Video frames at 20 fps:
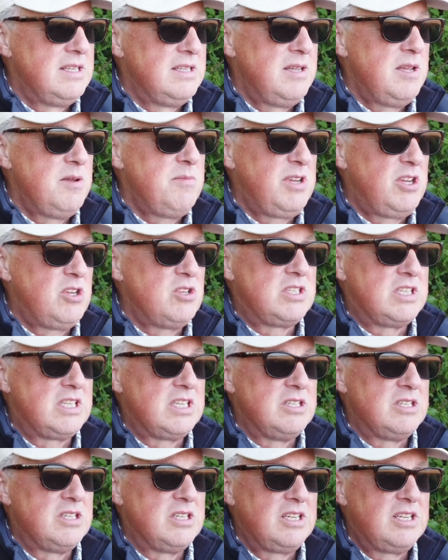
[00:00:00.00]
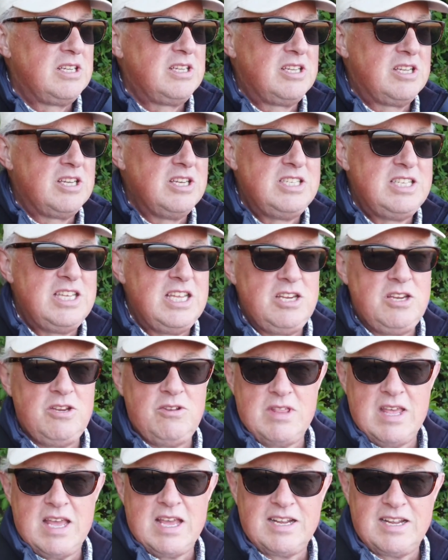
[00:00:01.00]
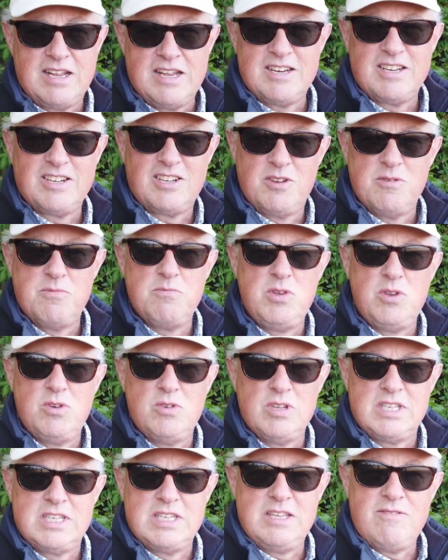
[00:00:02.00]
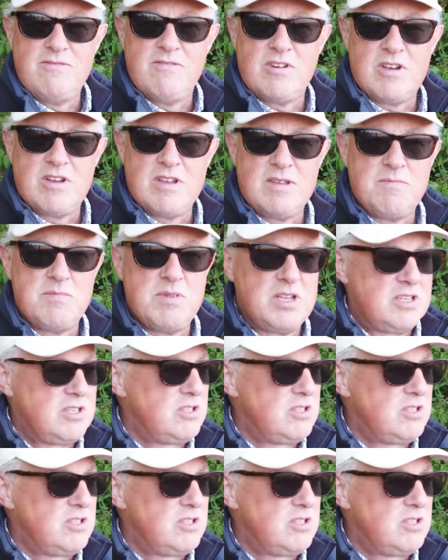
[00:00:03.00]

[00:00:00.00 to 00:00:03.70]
It'd be good to continue that kind of community vibe,